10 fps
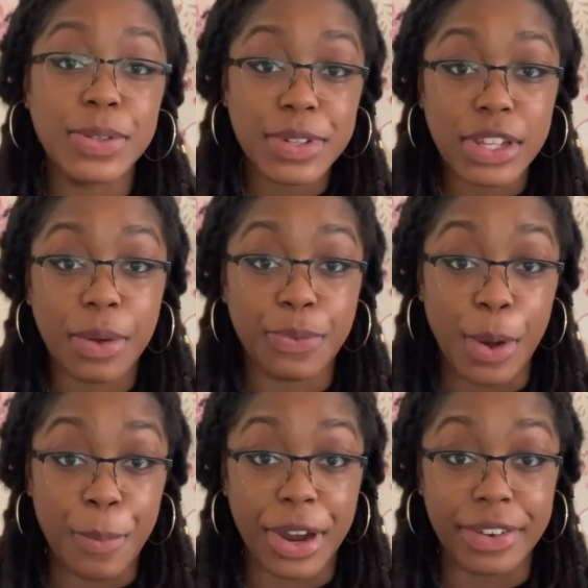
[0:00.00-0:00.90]
as well start with
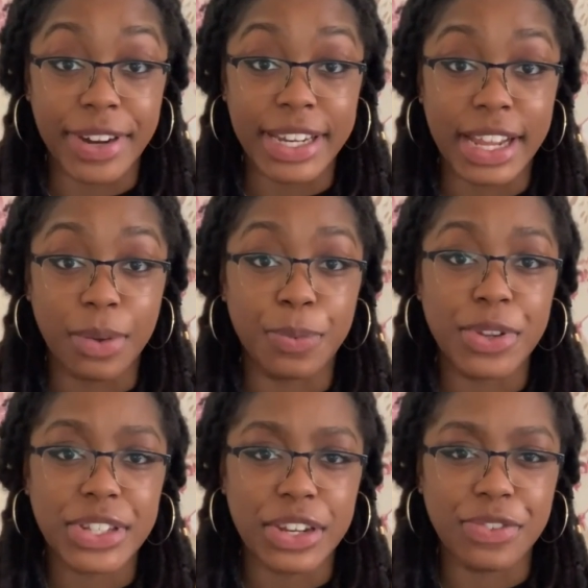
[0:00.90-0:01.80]
what I'm wearing right now.
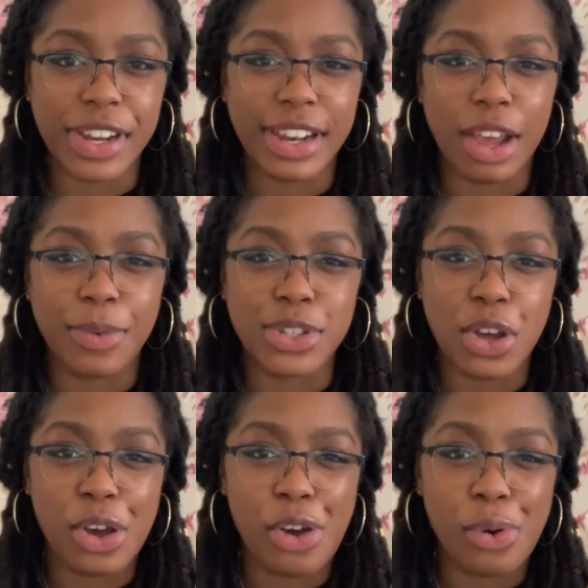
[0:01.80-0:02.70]
What's in right now is a
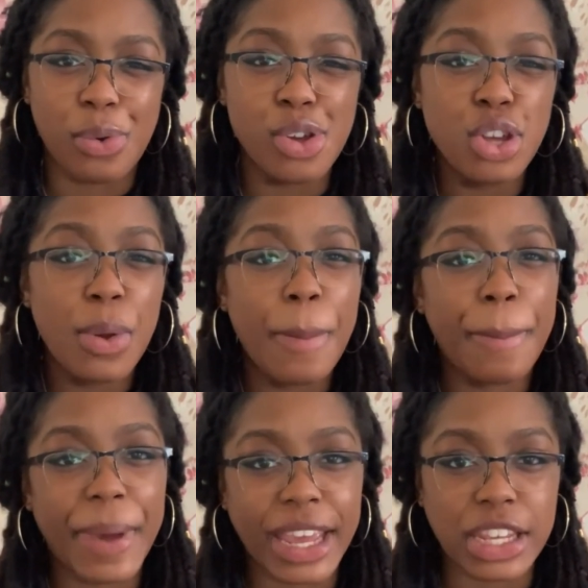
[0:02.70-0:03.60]
whole
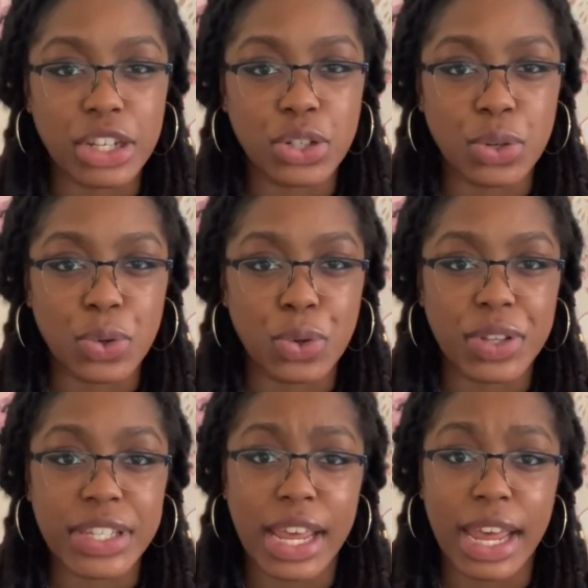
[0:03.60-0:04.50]
baggy
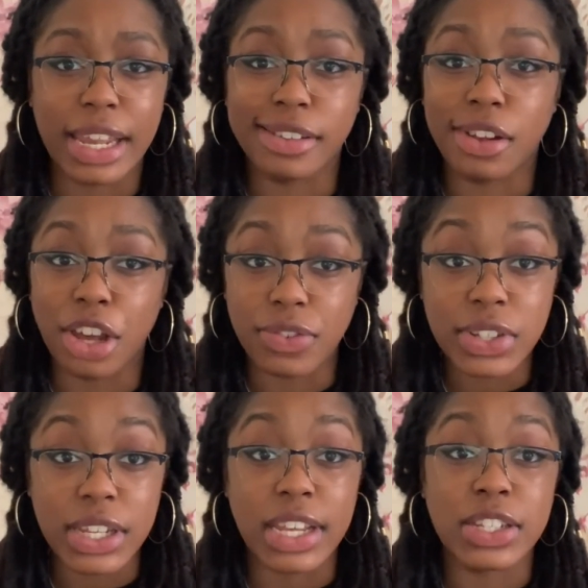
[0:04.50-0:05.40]
shorts and
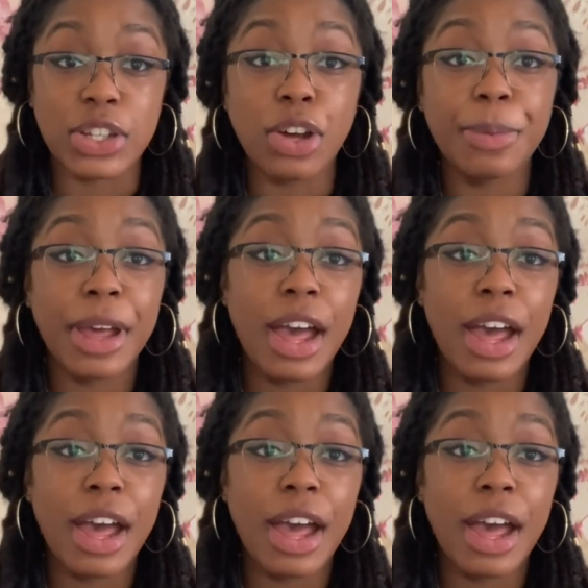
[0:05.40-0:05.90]
oversized top.